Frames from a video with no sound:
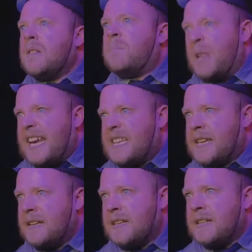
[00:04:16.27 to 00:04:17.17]

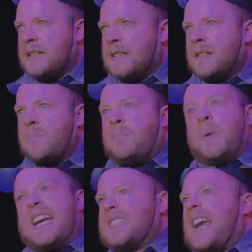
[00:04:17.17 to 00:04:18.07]
Please.
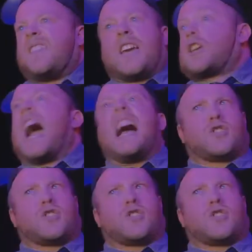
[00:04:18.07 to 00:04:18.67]
Please, anything. God,